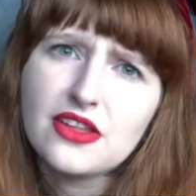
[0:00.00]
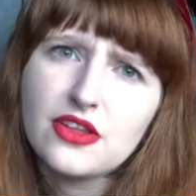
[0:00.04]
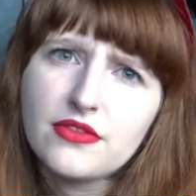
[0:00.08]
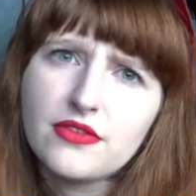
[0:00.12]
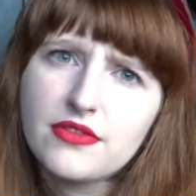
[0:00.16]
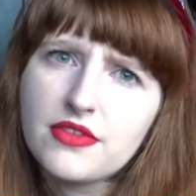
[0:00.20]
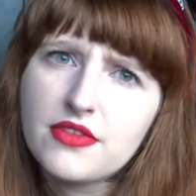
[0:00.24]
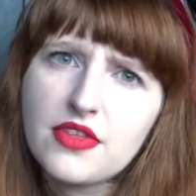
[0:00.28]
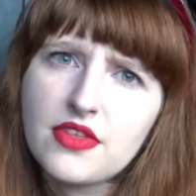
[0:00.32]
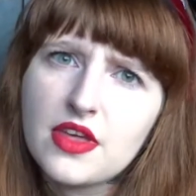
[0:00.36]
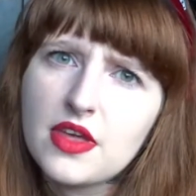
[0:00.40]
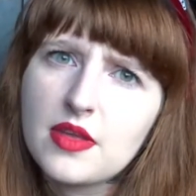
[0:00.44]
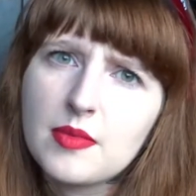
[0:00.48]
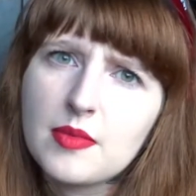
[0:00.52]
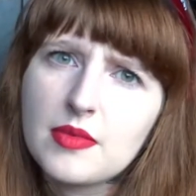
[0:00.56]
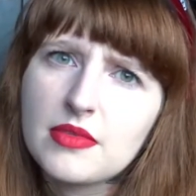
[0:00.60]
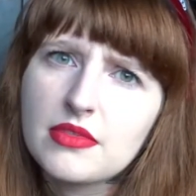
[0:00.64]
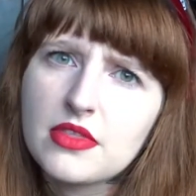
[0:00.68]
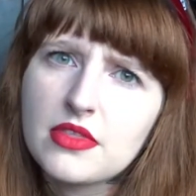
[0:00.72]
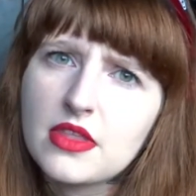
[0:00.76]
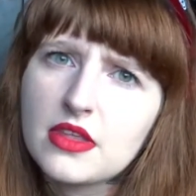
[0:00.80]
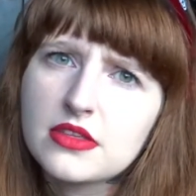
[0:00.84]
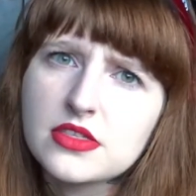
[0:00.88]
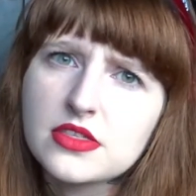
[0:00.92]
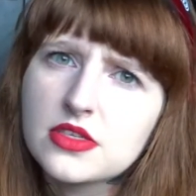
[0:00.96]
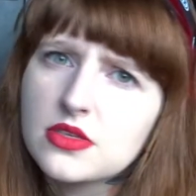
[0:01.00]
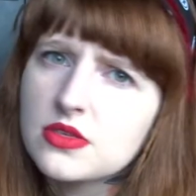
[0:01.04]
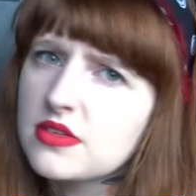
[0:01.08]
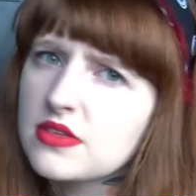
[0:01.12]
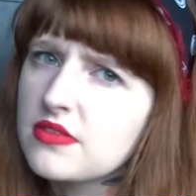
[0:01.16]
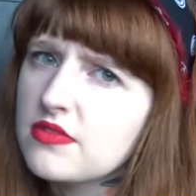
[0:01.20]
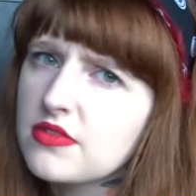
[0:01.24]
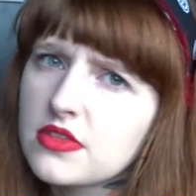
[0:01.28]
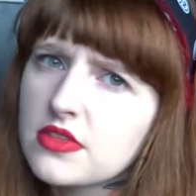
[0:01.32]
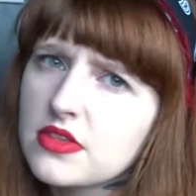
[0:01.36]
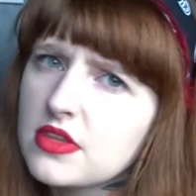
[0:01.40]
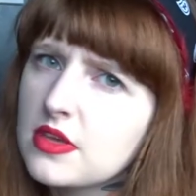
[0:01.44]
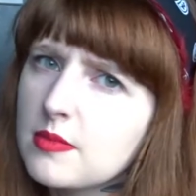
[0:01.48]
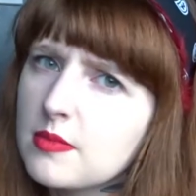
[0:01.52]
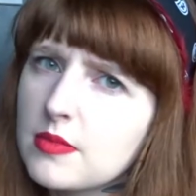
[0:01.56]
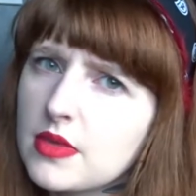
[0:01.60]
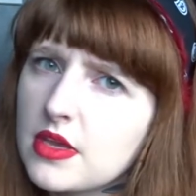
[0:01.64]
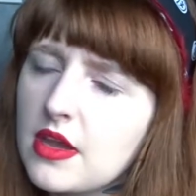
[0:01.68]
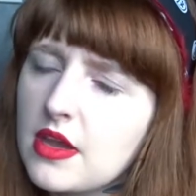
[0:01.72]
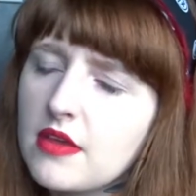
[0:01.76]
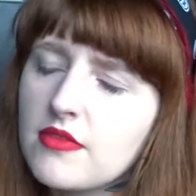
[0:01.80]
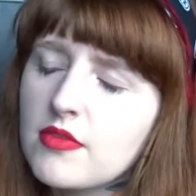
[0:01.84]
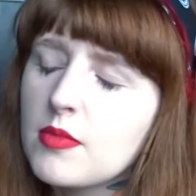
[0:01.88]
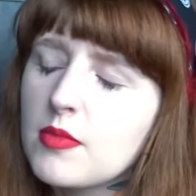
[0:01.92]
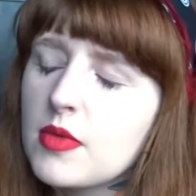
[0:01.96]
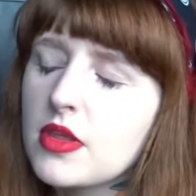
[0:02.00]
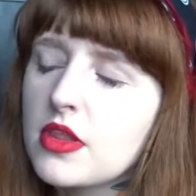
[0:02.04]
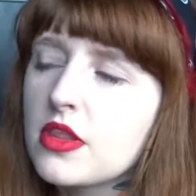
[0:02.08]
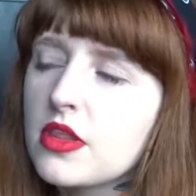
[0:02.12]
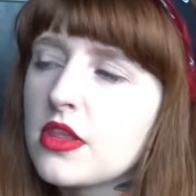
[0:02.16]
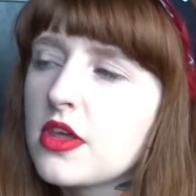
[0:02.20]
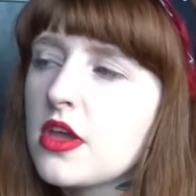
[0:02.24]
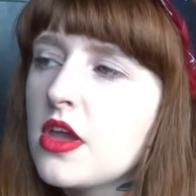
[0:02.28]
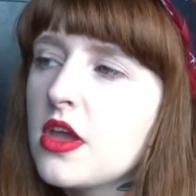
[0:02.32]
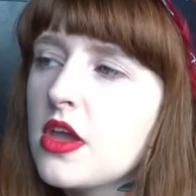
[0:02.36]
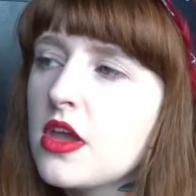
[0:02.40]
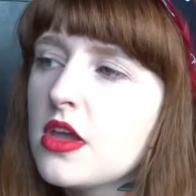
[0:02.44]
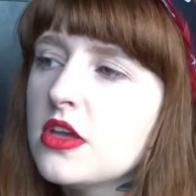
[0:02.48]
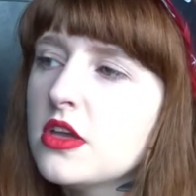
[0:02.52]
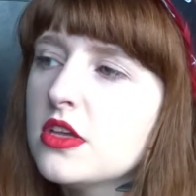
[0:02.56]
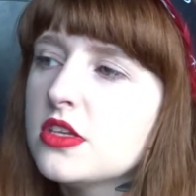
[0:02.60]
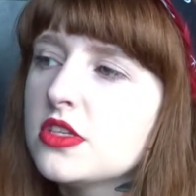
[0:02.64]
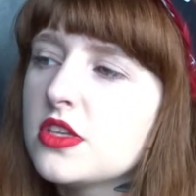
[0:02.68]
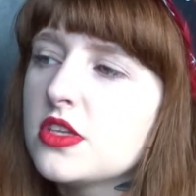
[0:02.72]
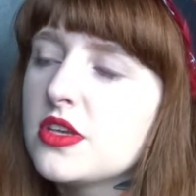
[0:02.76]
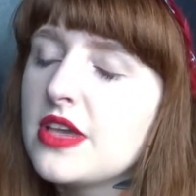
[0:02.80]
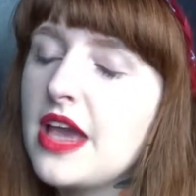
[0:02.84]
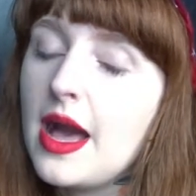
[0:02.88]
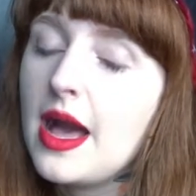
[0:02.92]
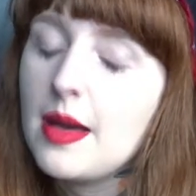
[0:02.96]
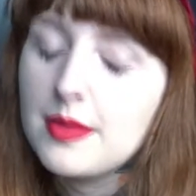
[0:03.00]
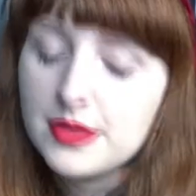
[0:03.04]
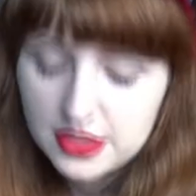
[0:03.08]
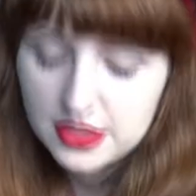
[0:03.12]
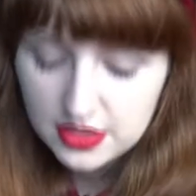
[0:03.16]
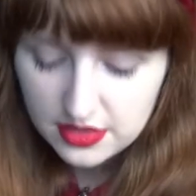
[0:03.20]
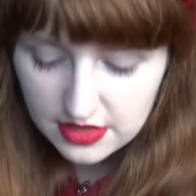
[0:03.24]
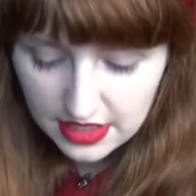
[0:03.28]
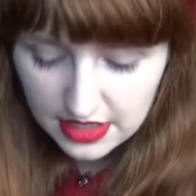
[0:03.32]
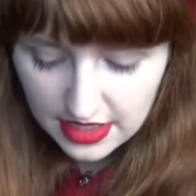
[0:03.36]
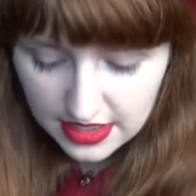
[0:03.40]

love the theme, but I do a different theme like every month. So yeah, I'll be doing